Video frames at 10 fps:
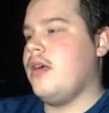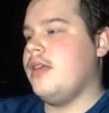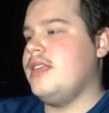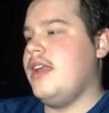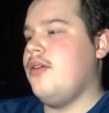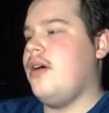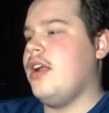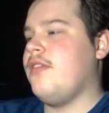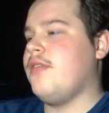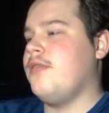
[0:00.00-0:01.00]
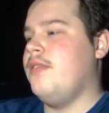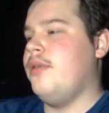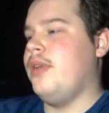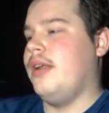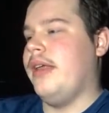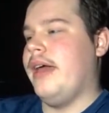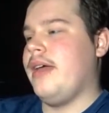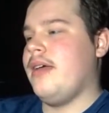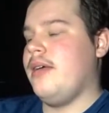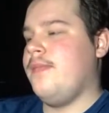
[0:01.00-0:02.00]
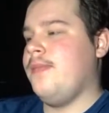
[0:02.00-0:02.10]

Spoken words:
continue hunting for food and the like.